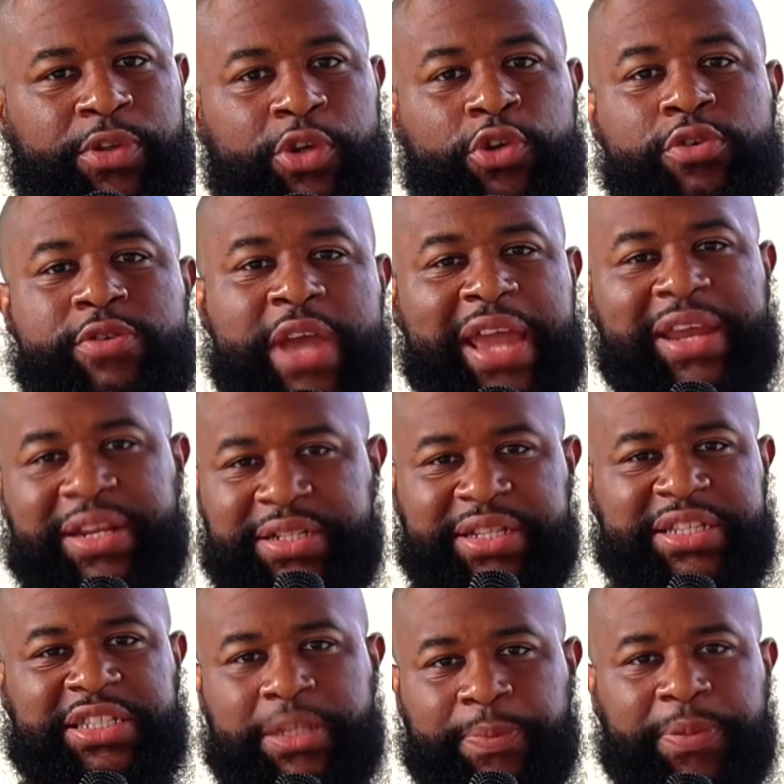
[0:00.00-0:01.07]
Create a
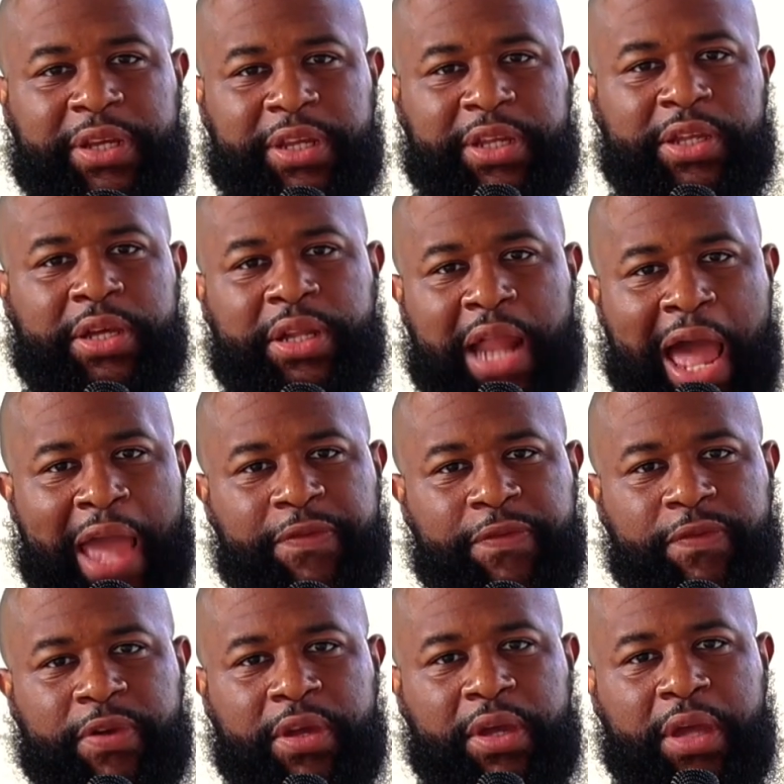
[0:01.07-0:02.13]
discipline in your
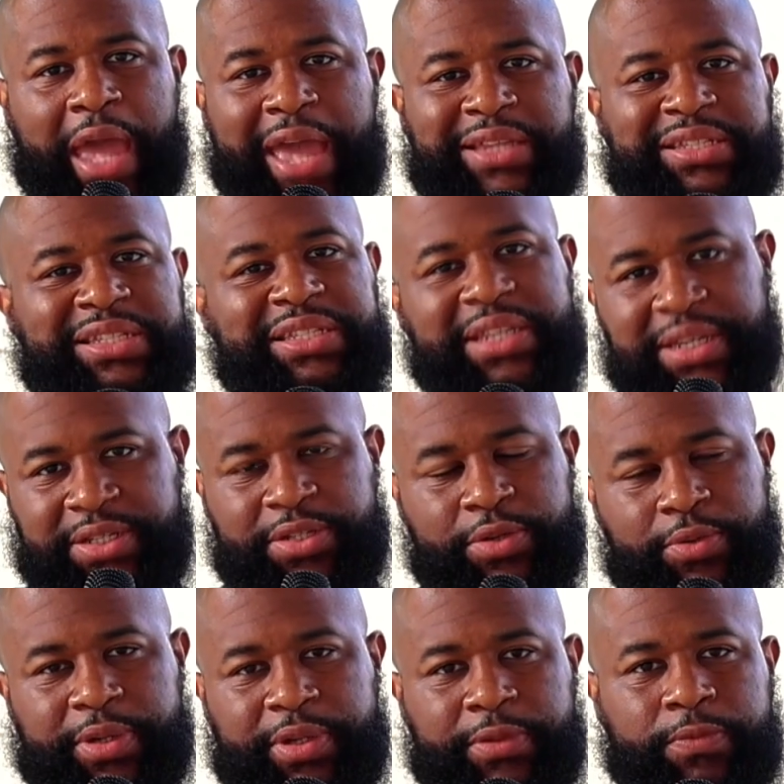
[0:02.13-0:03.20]
life and stick
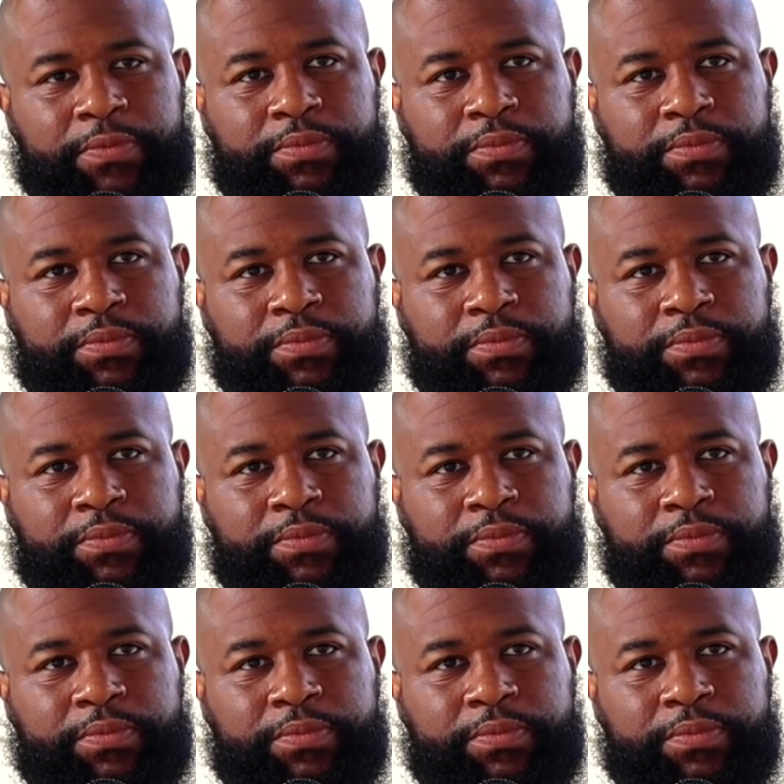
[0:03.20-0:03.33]
to it.